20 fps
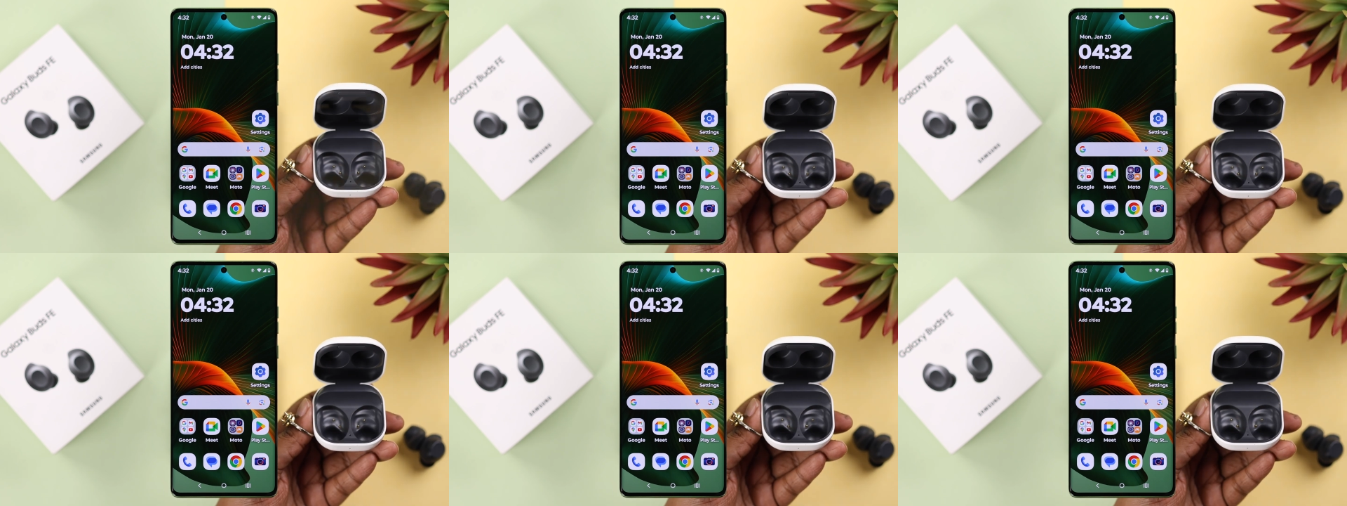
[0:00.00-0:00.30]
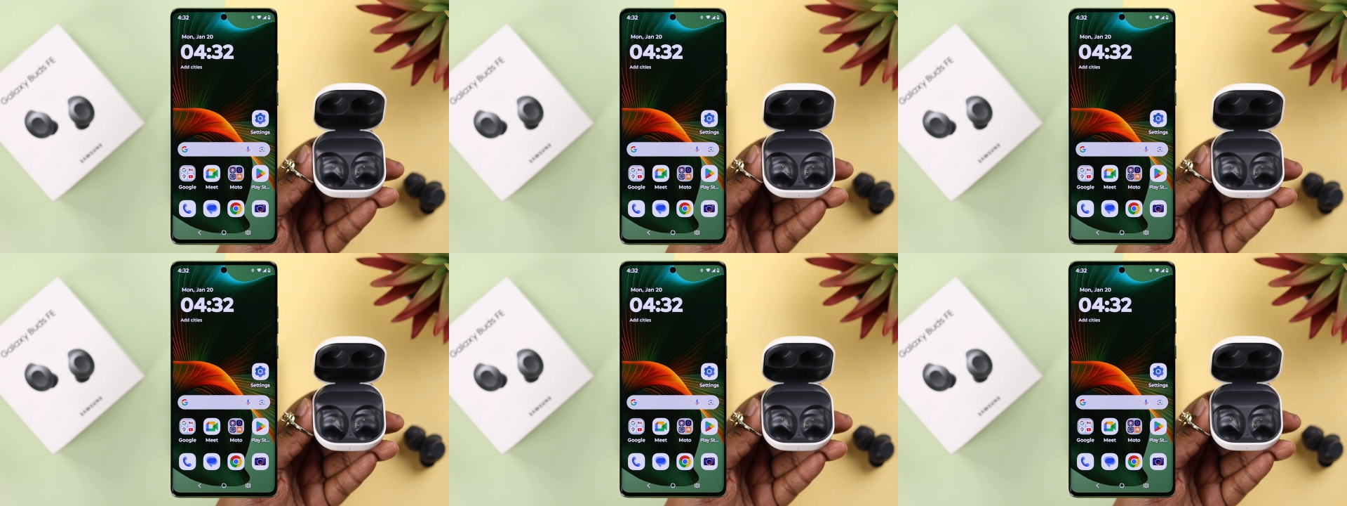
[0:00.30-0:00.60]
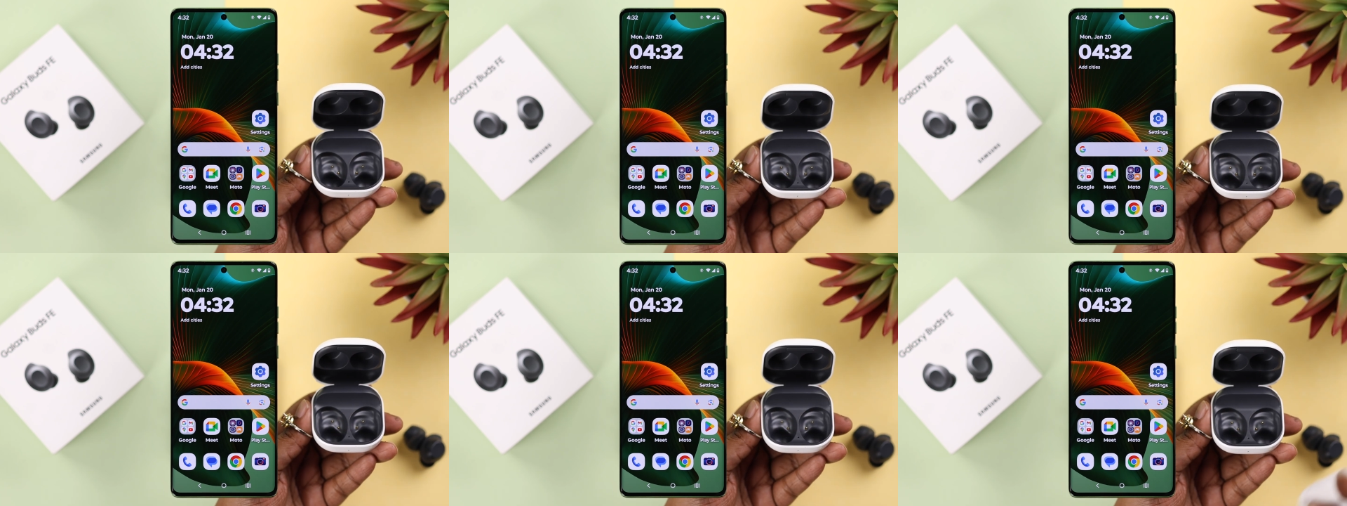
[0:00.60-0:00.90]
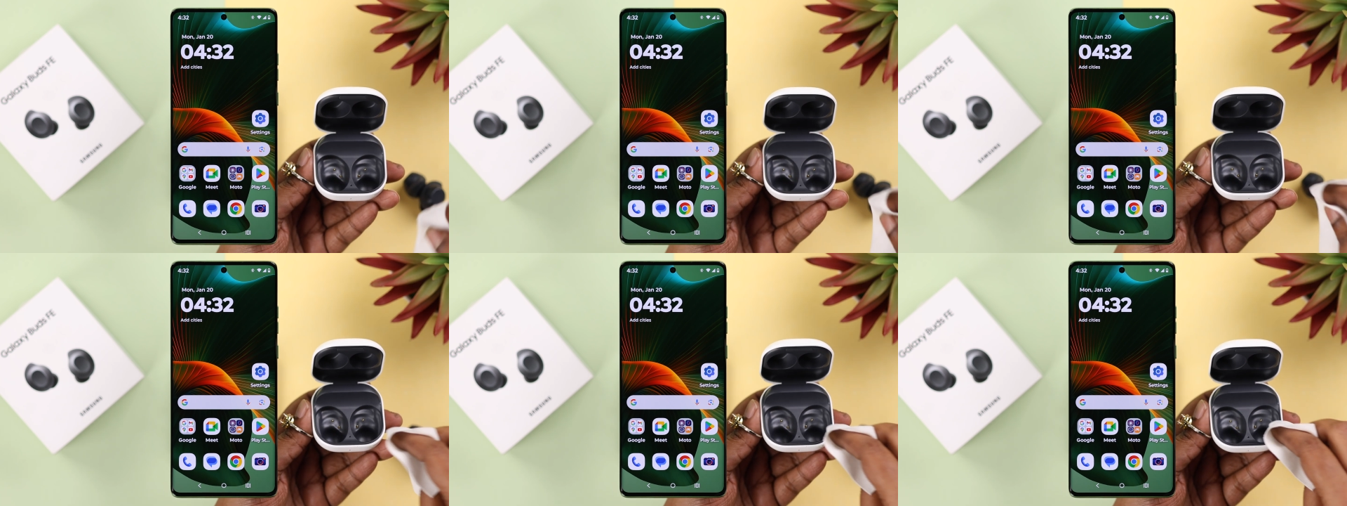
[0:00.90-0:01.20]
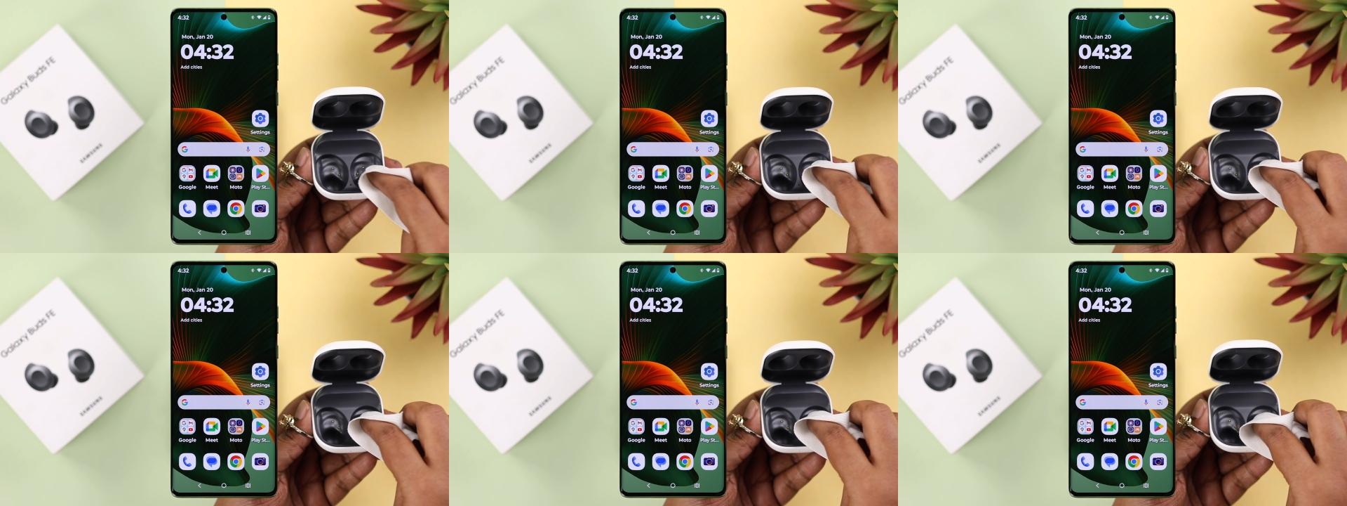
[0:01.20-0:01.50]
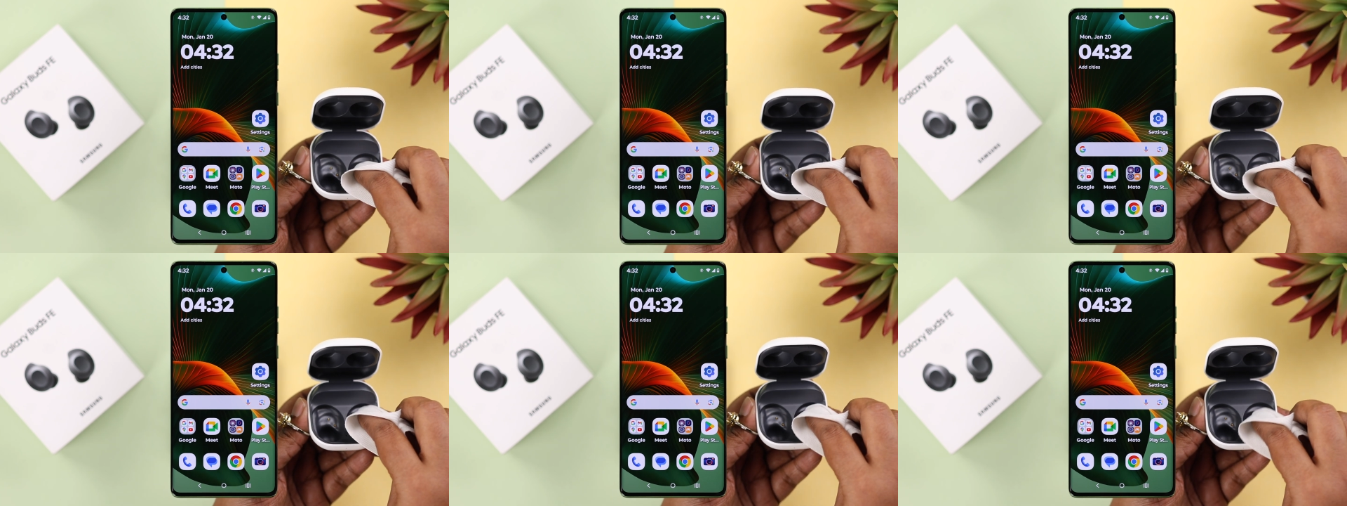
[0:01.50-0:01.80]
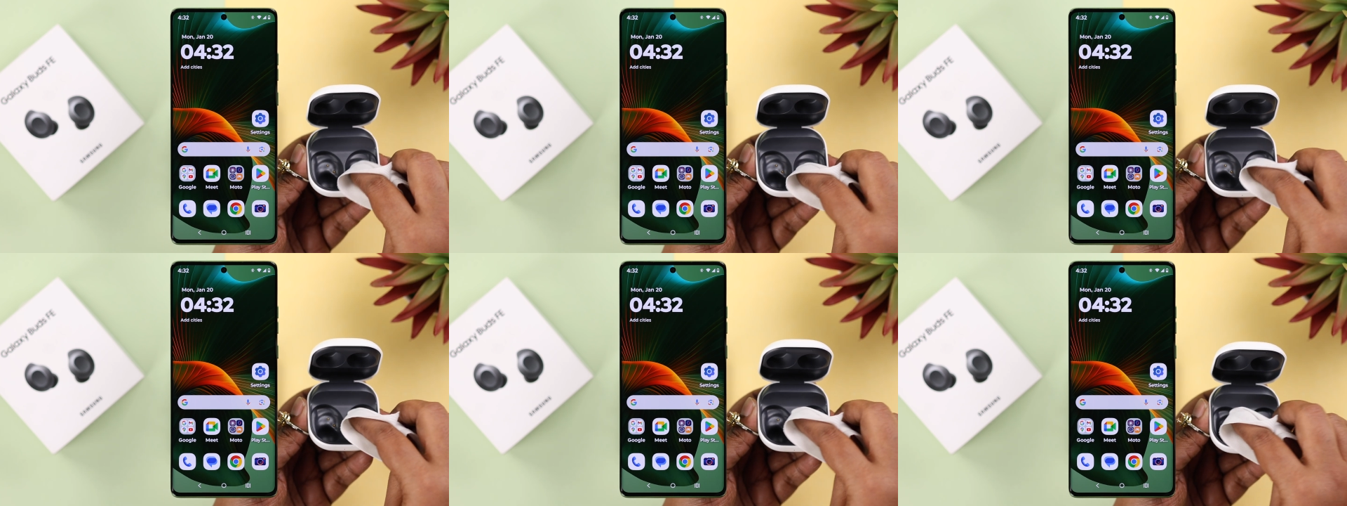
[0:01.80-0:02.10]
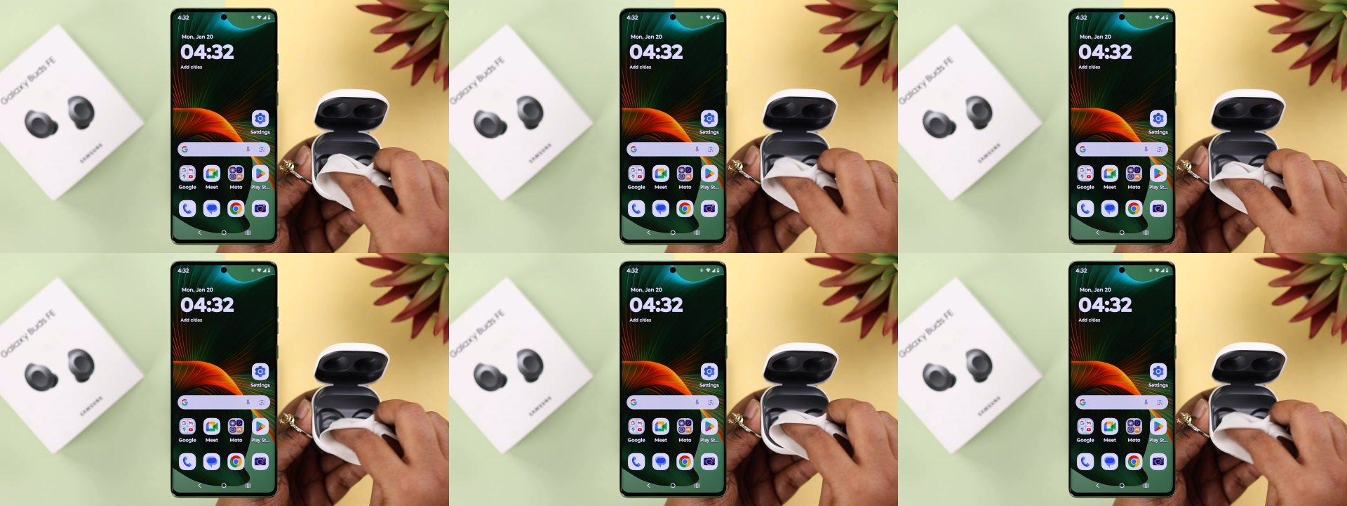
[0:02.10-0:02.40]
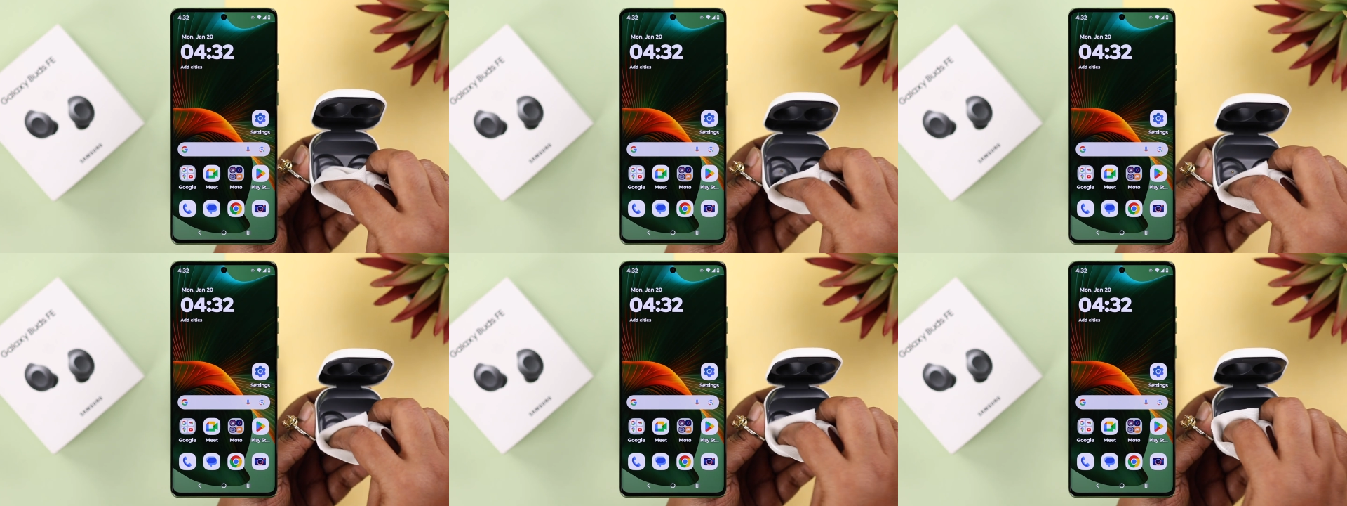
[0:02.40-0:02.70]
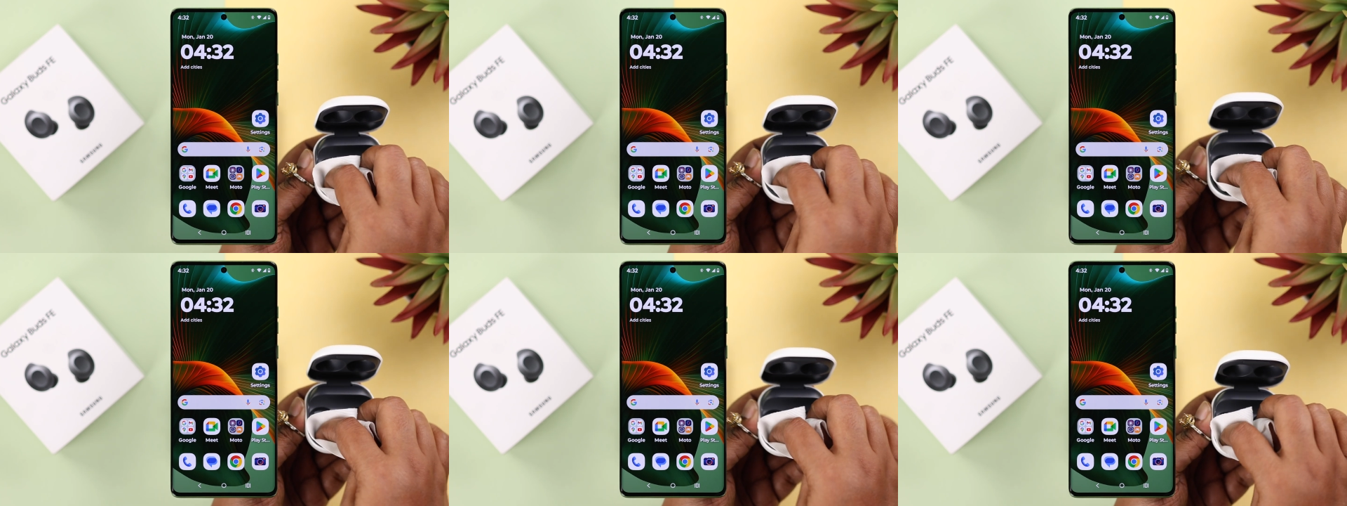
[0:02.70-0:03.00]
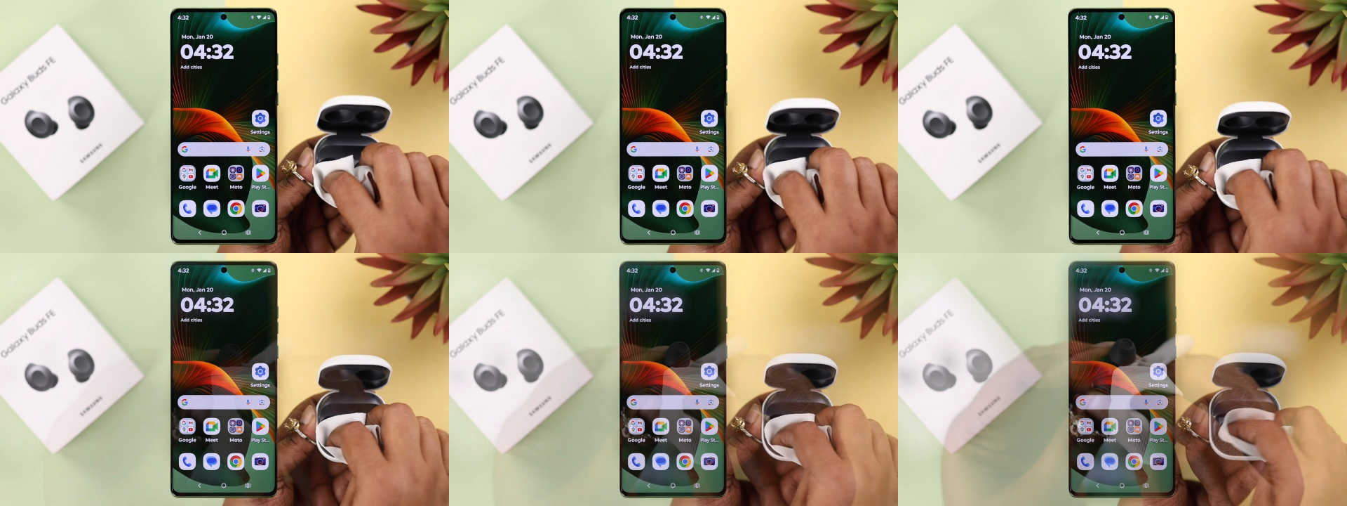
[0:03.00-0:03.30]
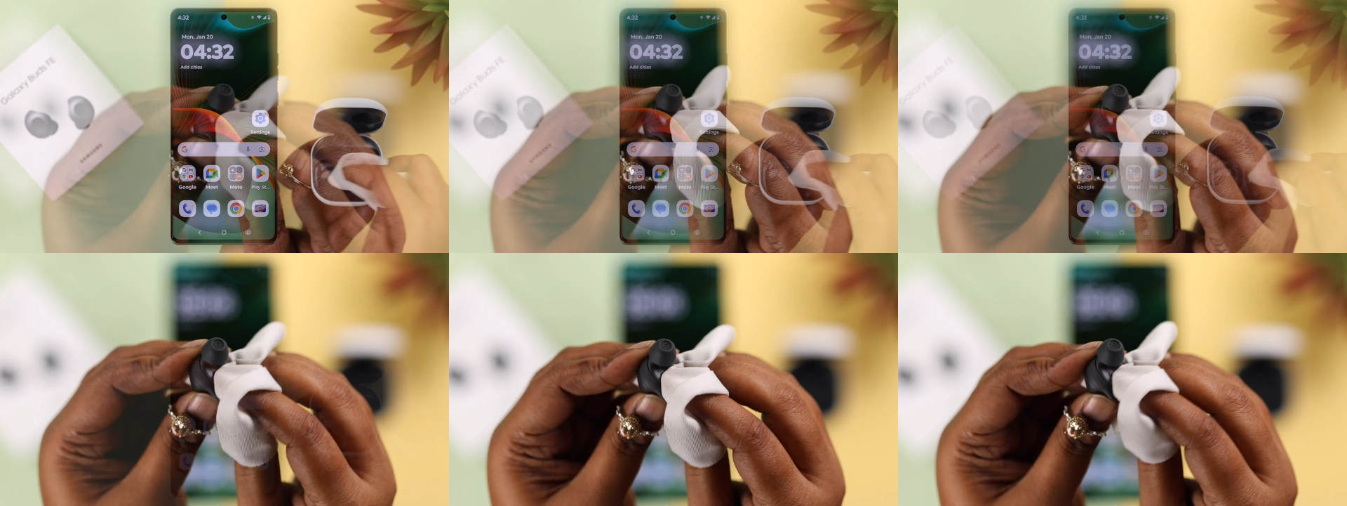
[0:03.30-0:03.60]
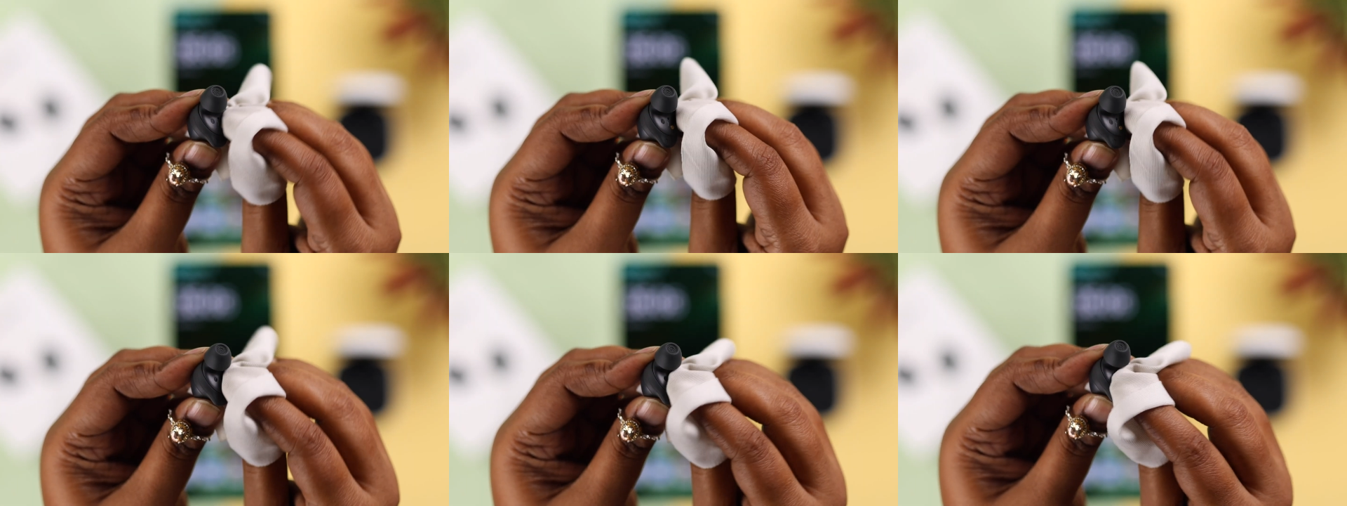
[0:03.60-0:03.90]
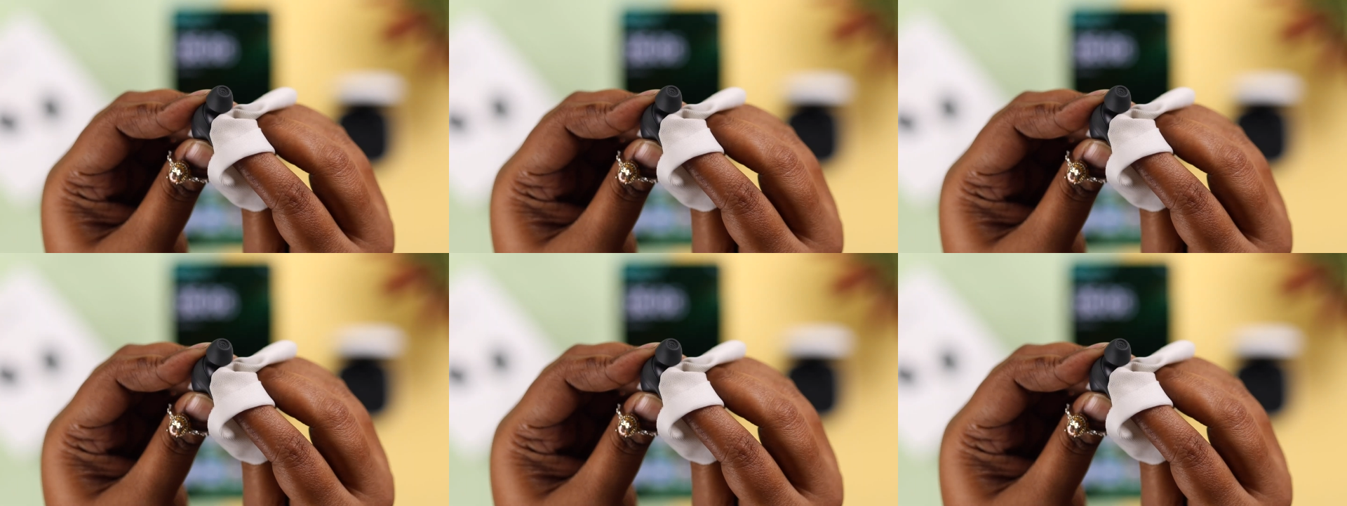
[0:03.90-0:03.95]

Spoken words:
(no speaker visible)